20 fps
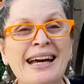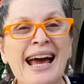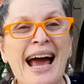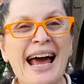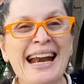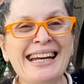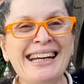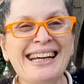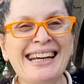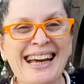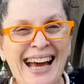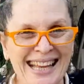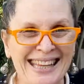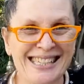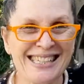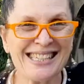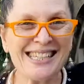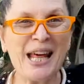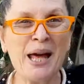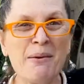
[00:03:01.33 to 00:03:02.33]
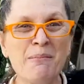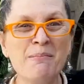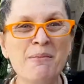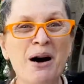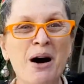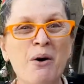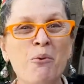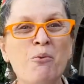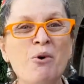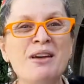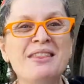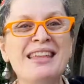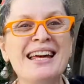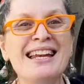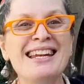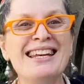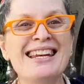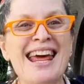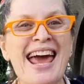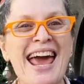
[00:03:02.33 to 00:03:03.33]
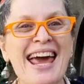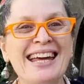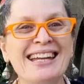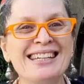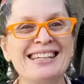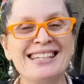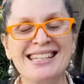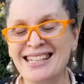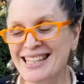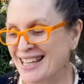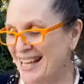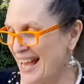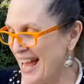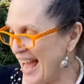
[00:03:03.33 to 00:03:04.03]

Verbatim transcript: can catch them with a net.